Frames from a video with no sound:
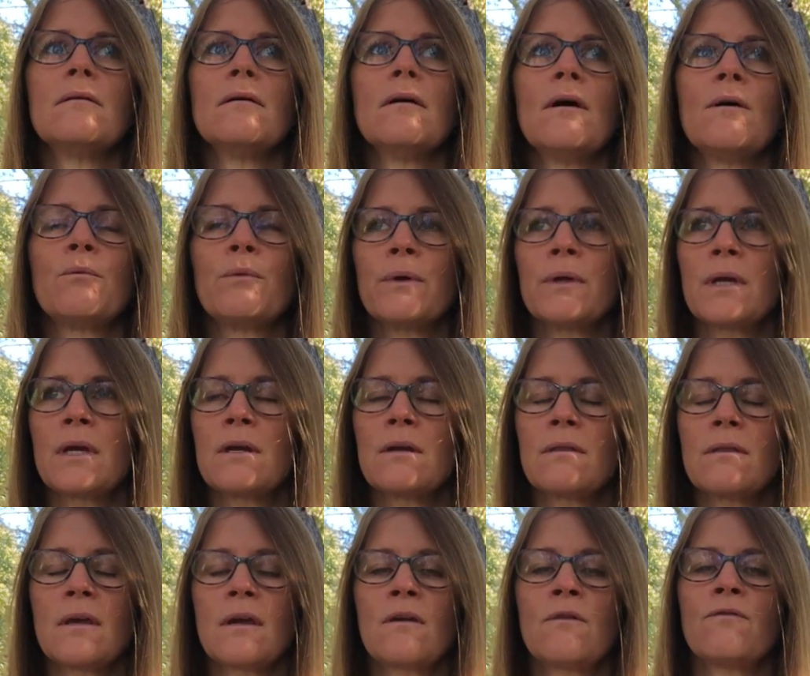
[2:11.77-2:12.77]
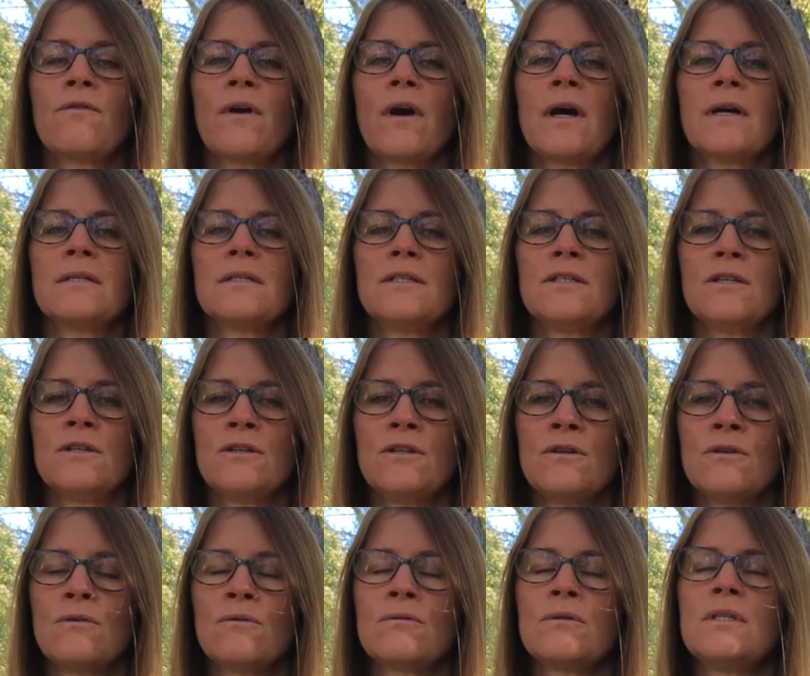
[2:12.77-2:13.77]
a really good thing for us to
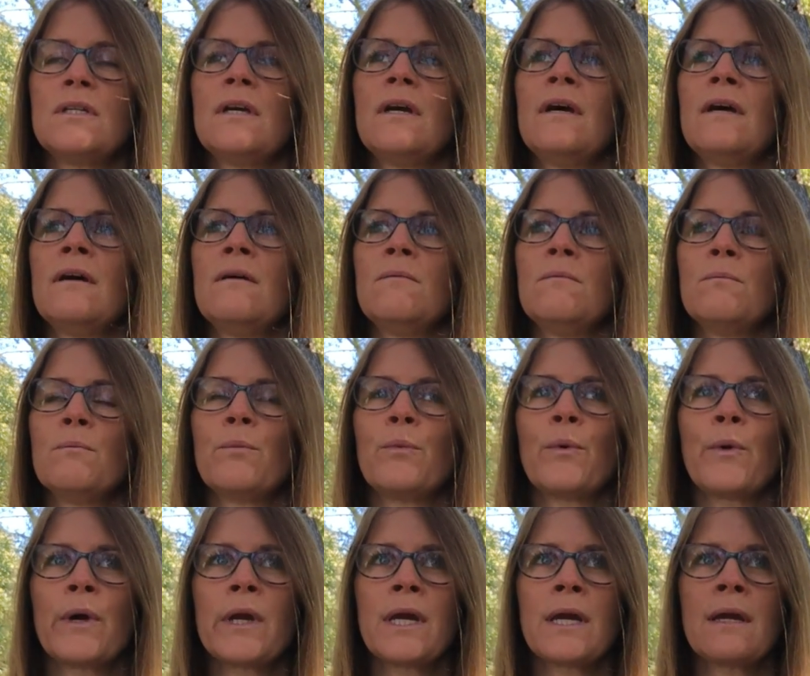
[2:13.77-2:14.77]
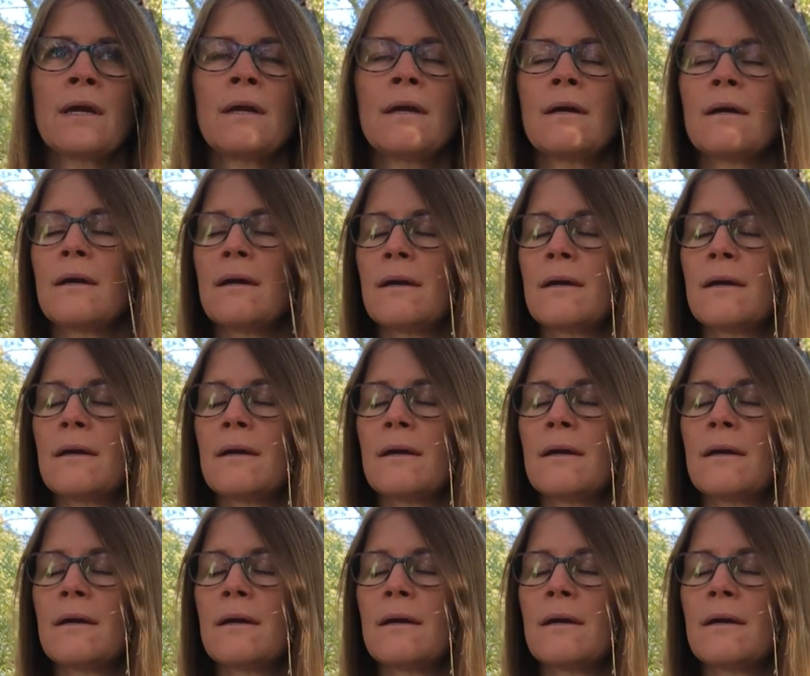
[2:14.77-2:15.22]
do to bring